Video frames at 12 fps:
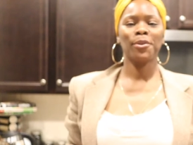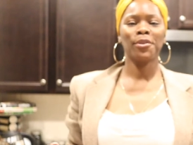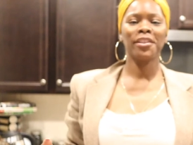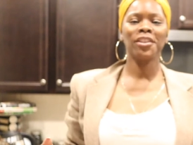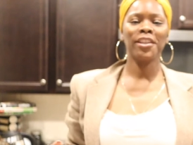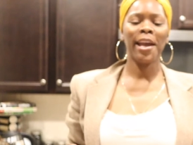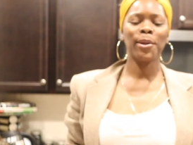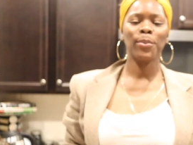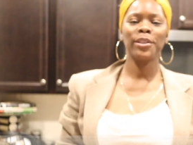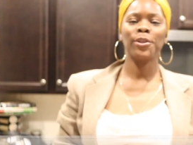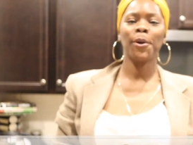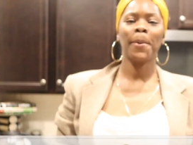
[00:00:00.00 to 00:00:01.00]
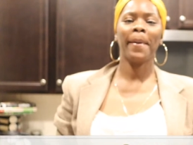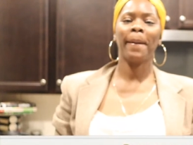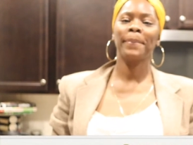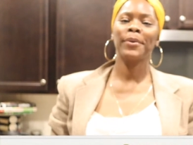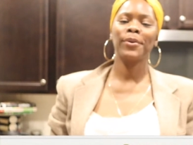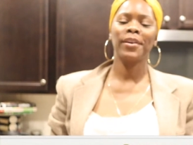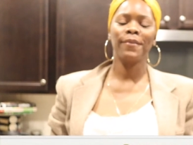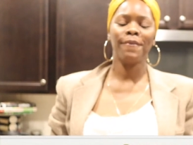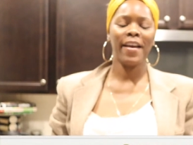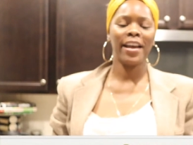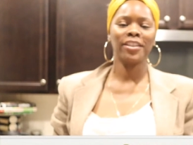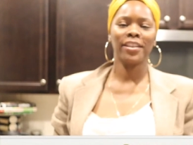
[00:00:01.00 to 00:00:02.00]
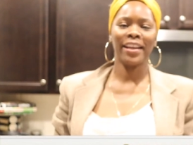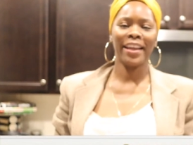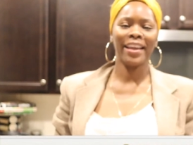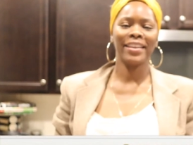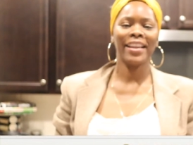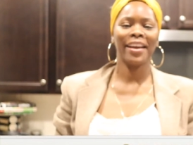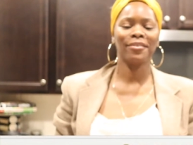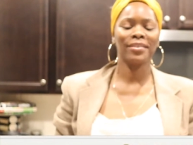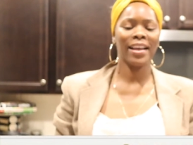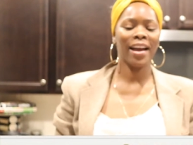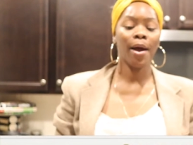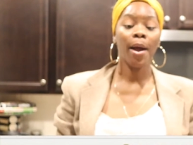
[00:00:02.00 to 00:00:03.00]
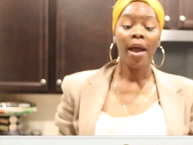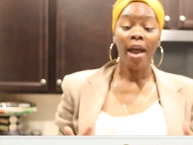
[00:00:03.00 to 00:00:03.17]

and on this channel we talk about beauty, fashion, and lifestyle.